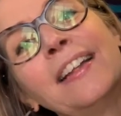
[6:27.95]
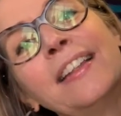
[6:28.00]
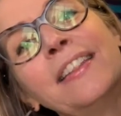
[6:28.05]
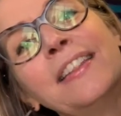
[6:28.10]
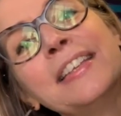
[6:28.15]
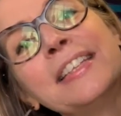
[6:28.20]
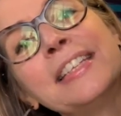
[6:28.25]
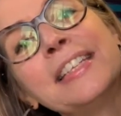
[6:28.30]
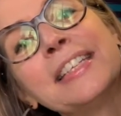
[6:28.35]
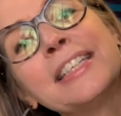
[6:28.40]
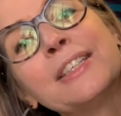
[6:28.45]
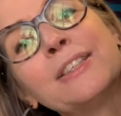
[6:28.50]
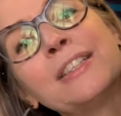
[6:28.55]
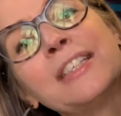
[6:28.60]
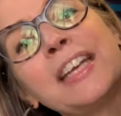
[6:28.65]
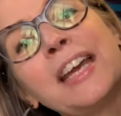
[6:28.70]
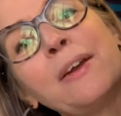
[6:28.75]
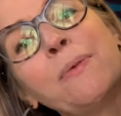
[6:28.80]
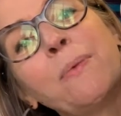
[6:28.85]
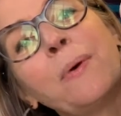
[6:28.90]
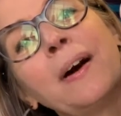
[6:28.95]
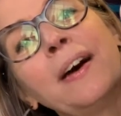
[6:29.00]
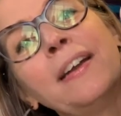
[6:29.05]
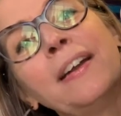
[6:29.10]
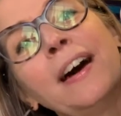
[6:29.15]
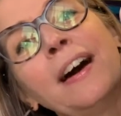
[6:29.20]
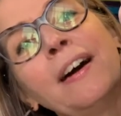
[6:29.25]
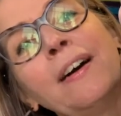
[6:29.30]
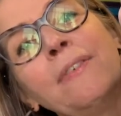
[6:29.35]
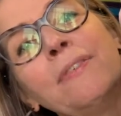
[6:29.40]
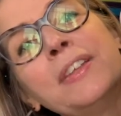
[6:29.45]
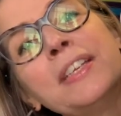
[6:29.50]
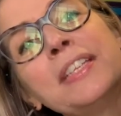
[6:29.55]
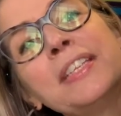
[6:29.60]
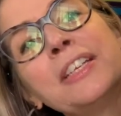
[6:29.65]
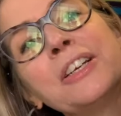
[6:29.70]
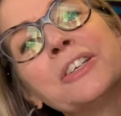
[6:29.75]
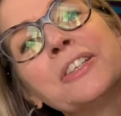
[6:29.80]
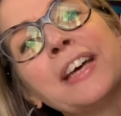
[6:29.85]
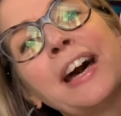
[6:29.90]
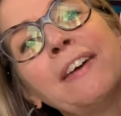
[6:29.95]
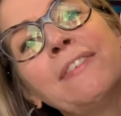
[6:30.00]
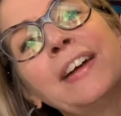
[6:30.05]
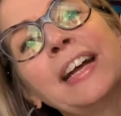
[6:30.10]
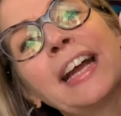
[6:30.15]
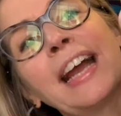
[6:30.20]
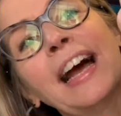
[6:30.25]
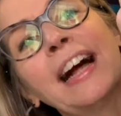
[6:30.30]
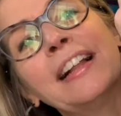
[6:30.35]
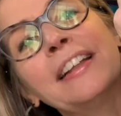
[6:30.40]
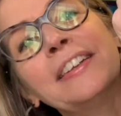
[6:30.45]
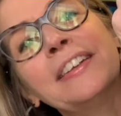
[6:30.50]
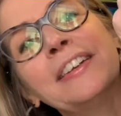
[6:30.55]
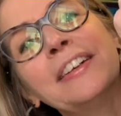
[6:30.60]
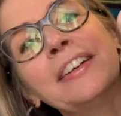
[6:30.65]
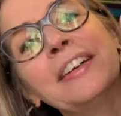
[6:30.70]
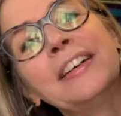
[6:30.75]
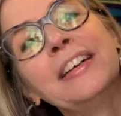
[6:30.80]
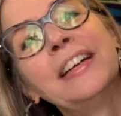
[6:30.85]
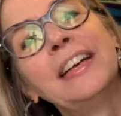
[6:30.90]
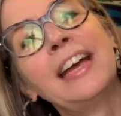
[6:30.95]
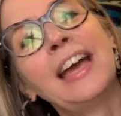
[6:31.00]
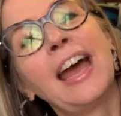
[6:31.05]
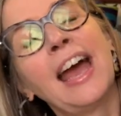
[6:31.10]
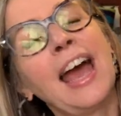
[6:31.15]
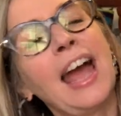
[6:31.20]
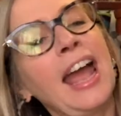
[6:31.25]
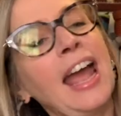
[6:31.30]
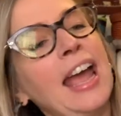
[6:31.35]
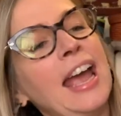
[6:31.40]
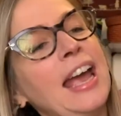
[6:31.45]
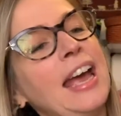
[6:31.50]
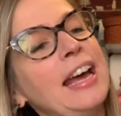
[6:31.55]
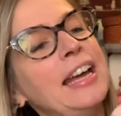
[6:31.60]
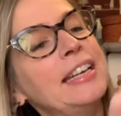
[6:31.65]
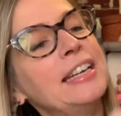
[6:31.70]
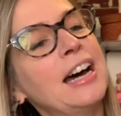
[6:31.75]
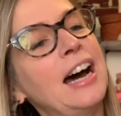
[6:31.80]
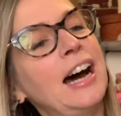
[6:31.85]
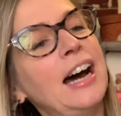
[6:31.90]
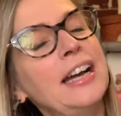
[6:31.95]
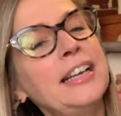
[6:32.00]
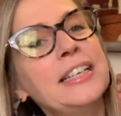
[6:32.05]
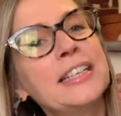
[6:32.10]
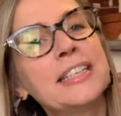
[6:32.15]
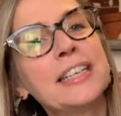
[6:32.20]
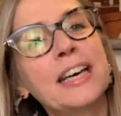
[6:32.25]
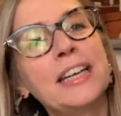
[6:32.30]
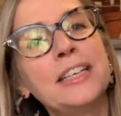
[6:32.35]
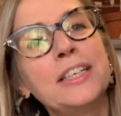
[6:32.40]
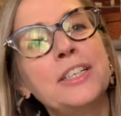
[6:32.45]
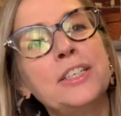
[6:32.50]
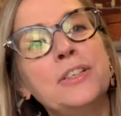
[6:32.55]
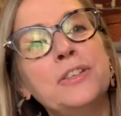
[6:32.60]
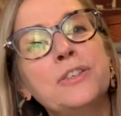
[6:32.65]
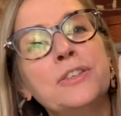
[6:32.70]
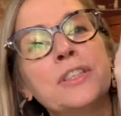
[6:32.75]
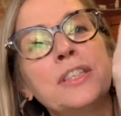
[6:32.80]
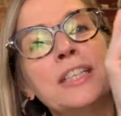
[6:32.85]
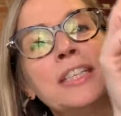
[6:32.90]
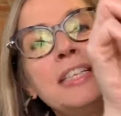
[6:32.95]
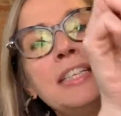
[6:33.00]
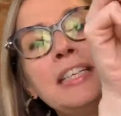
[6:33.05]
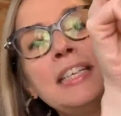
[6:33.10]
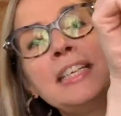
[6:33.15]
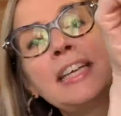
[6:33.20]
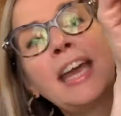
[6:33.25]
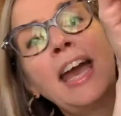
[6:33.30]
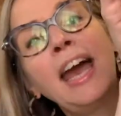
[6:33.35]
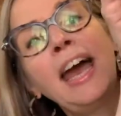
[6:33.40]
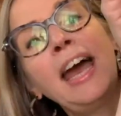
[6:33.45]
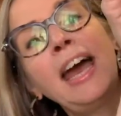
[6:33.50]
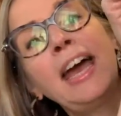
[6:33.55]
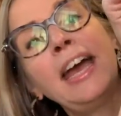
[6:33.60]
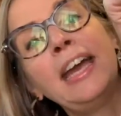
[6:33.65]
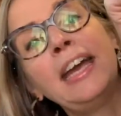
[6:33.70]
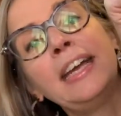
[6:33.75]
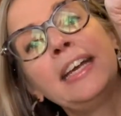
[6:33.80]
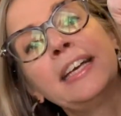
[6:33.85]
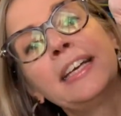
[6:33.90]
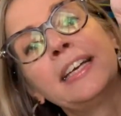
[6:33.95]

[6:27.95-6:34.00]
This is day 1 of this year's advent calendar, and I decided to use the DK